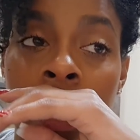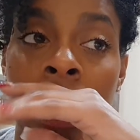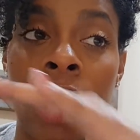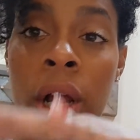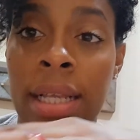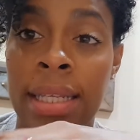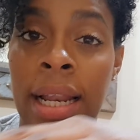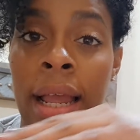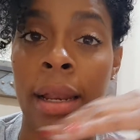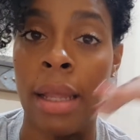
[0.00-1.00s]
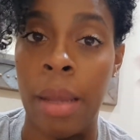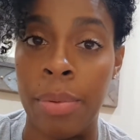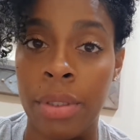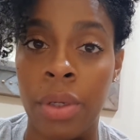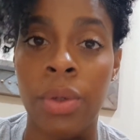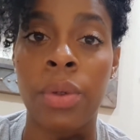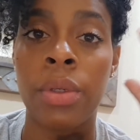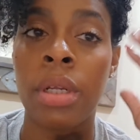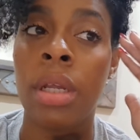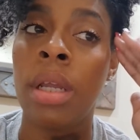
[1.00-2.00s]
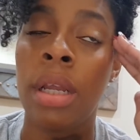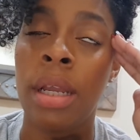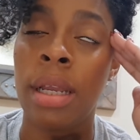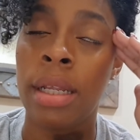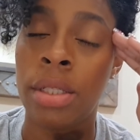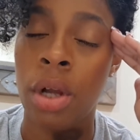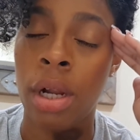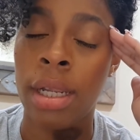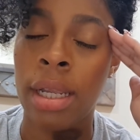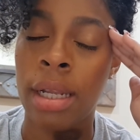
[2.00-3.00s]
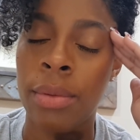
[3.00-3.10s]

you know, I said I had an episode in Target.